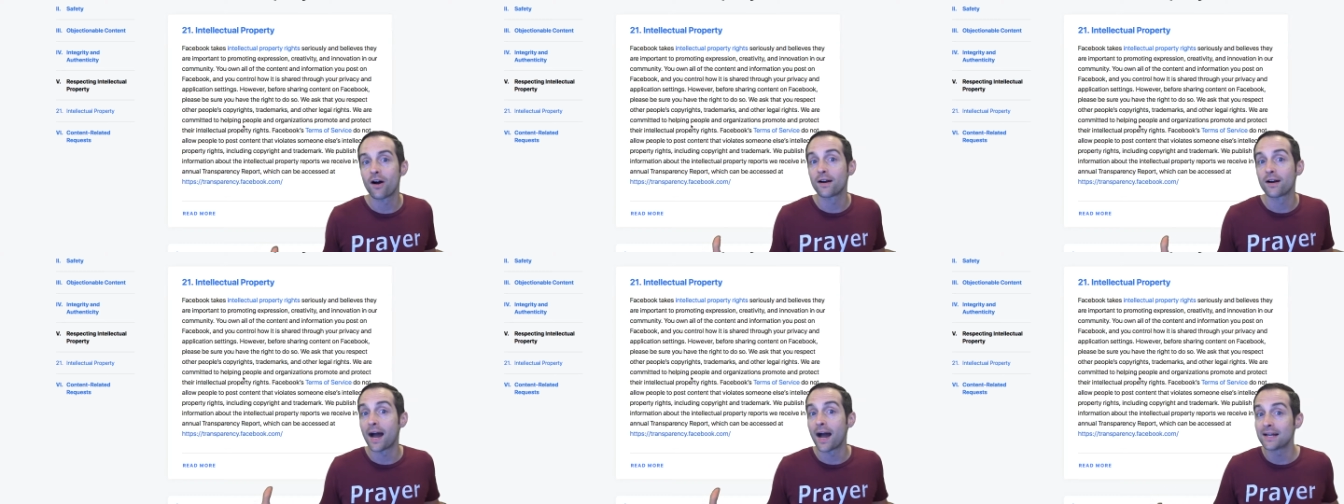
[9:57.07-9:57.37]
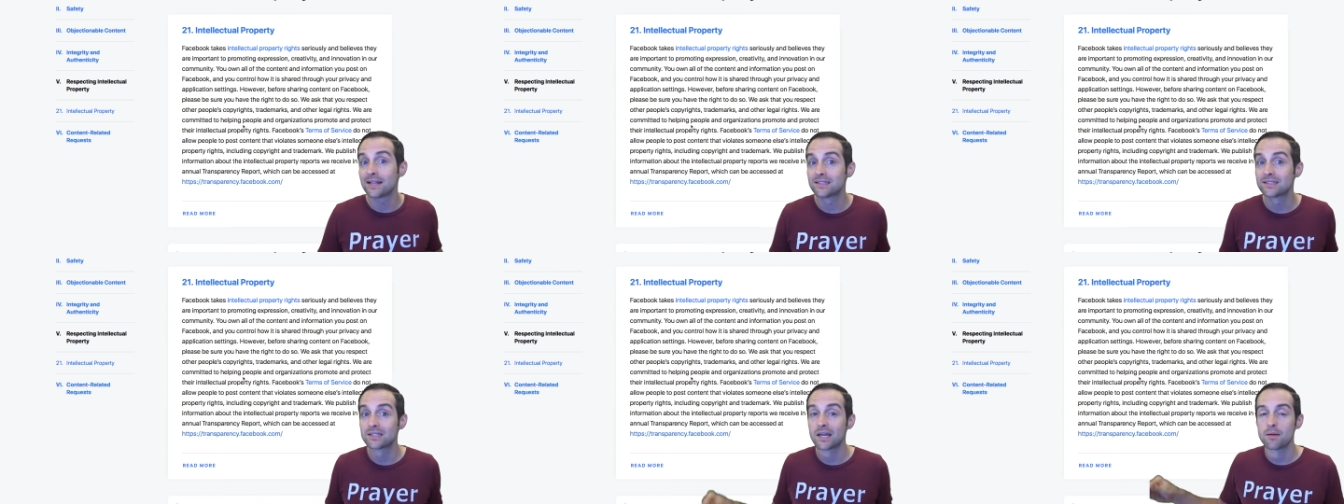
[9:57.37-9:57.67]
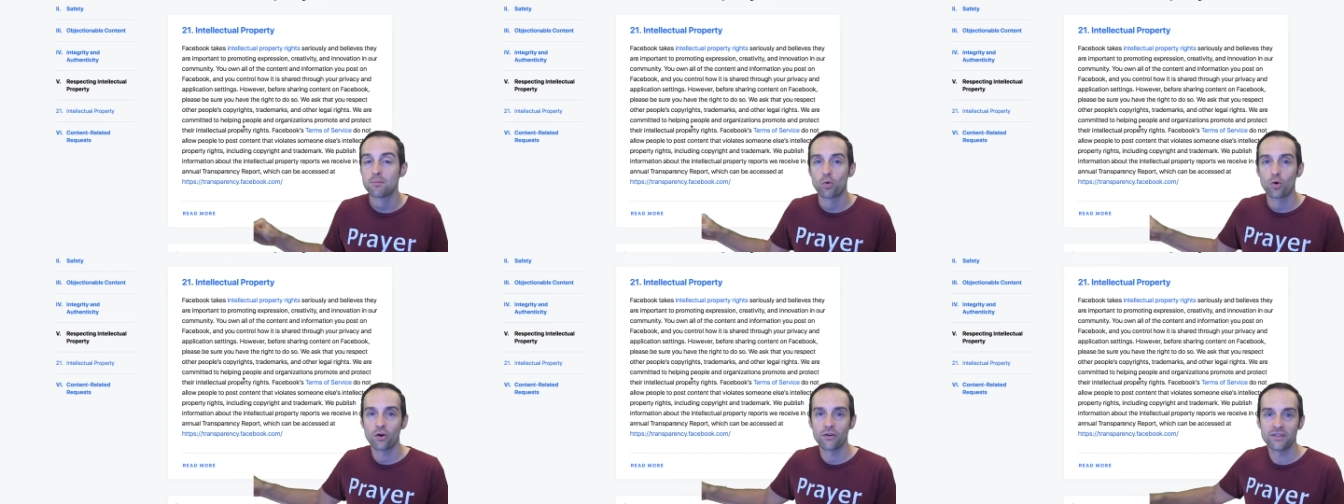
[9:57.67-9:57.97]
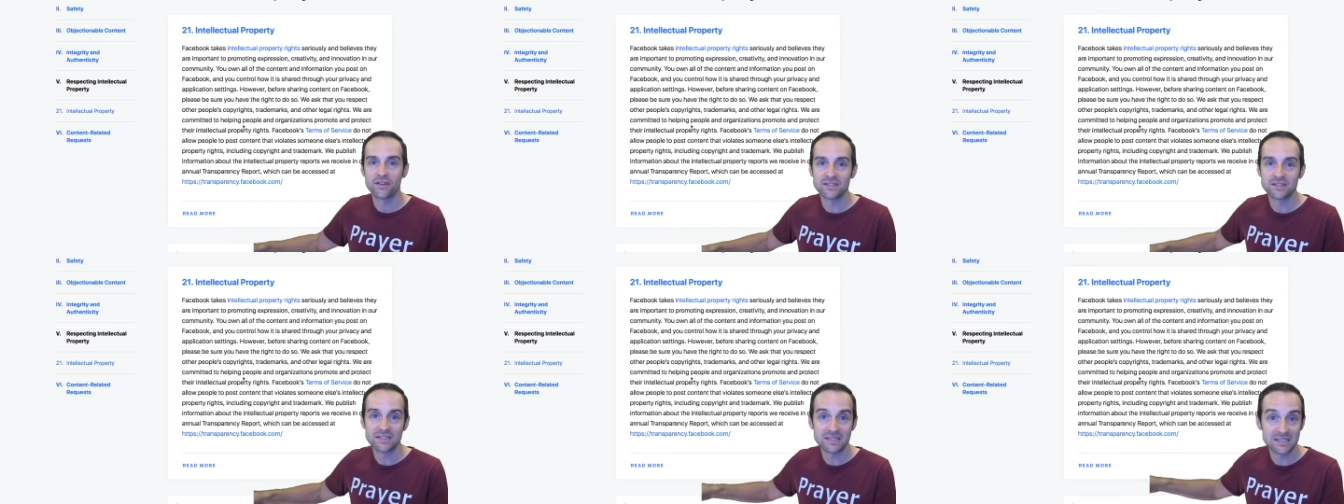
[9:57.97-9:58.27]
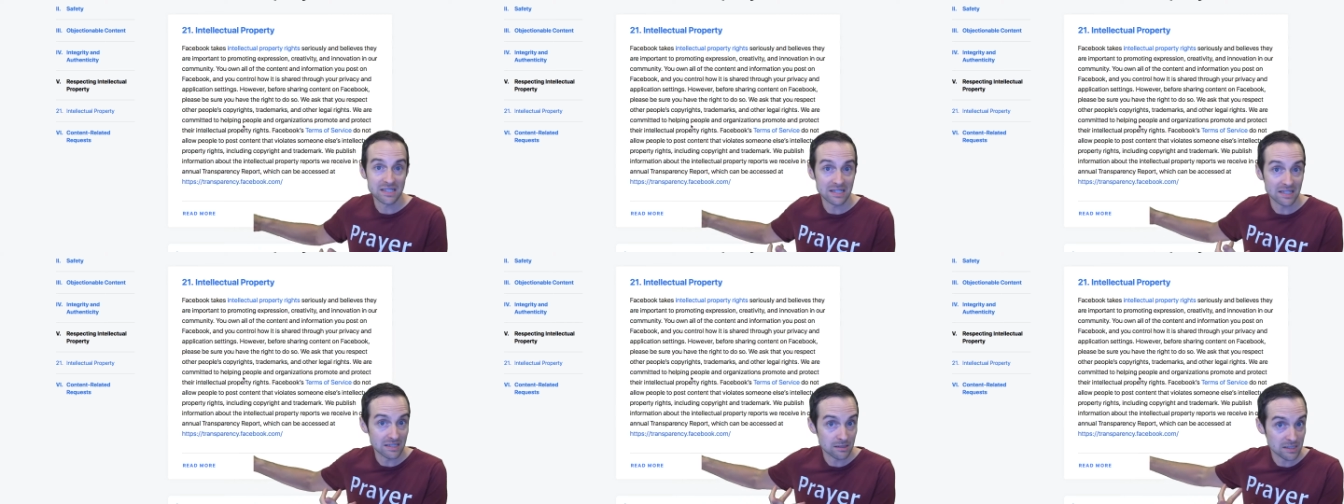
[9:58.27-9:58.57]
I'd say more than
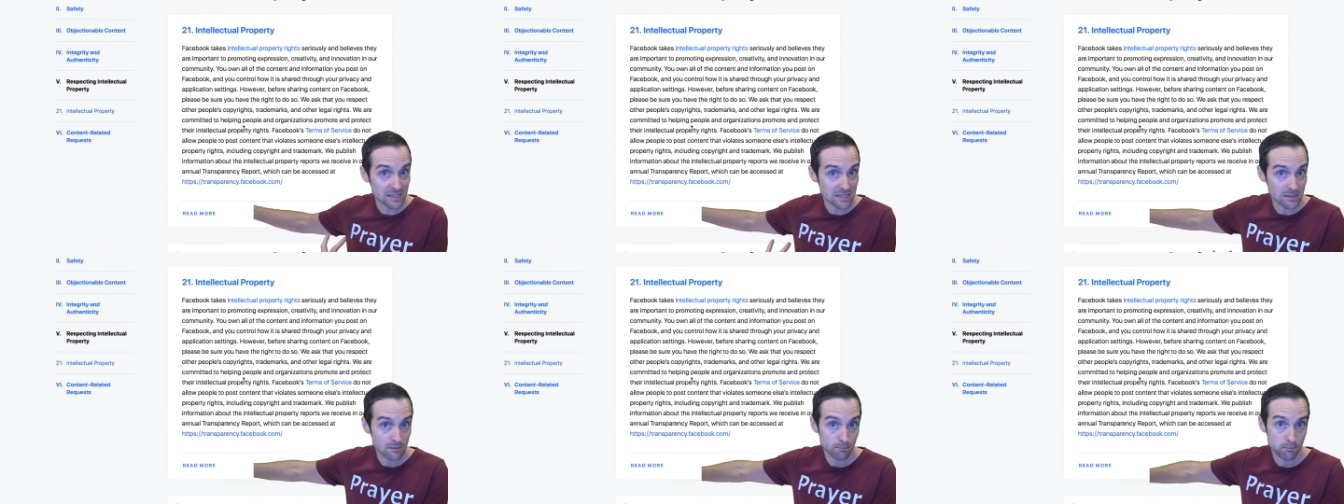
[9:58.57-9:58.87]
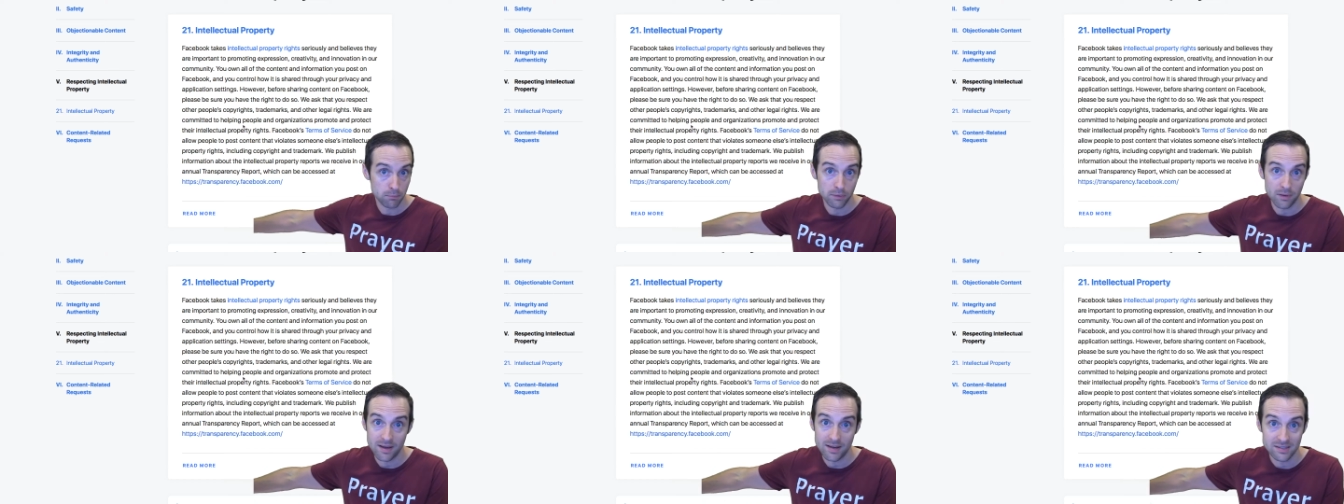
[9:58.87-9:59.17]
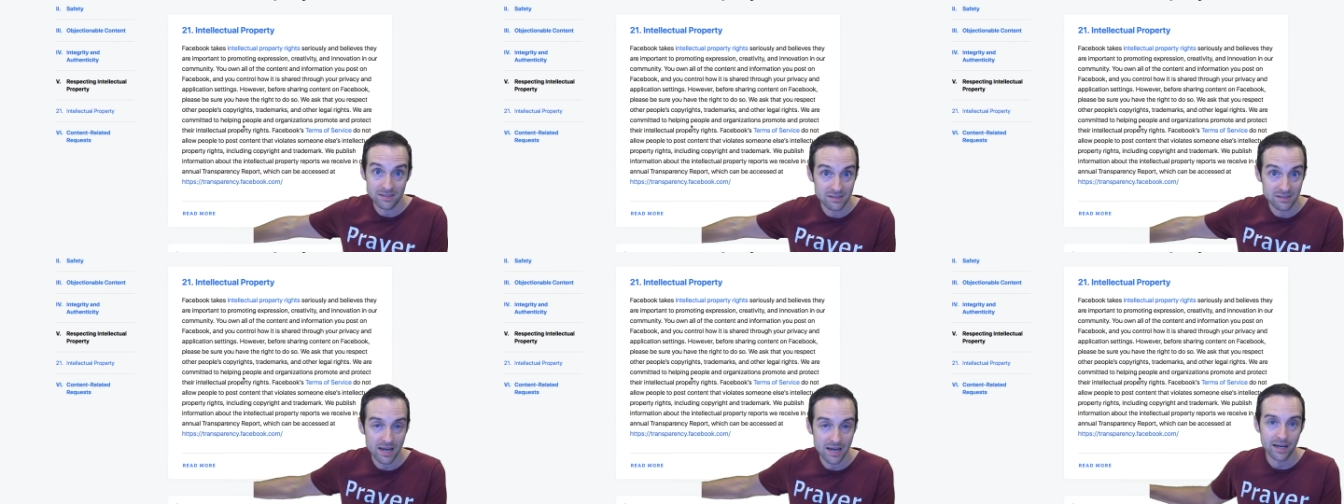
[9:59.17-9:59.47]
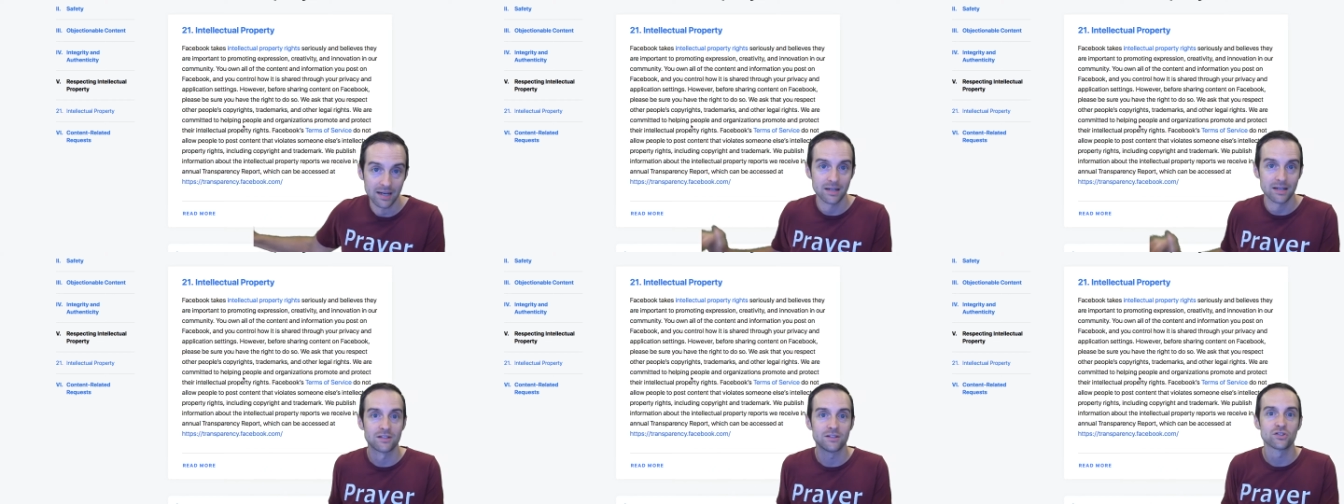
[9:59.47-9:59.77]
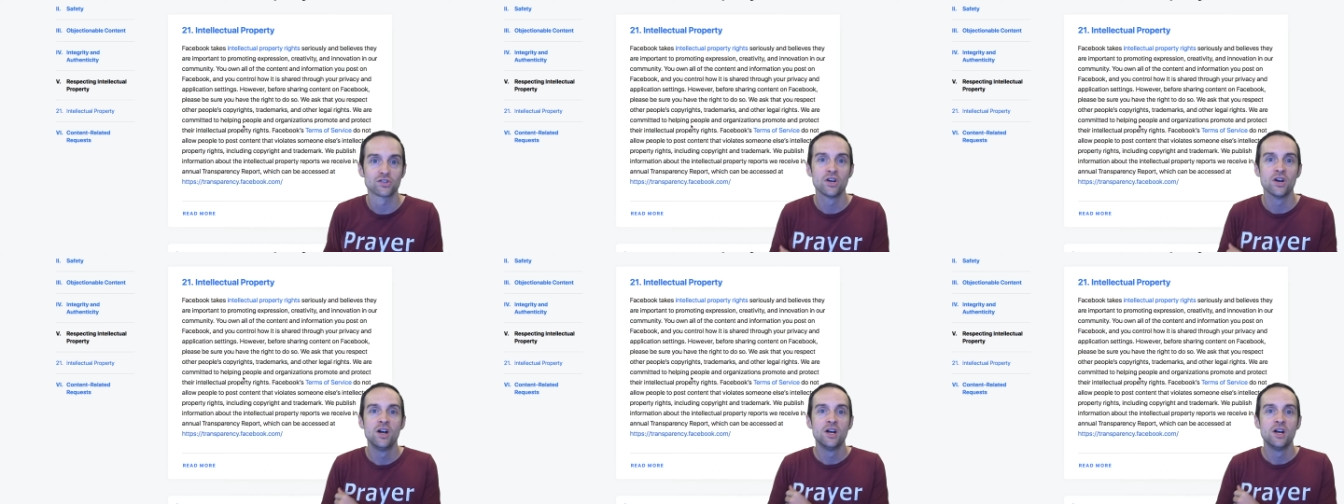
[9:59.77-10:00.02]
six plus seconds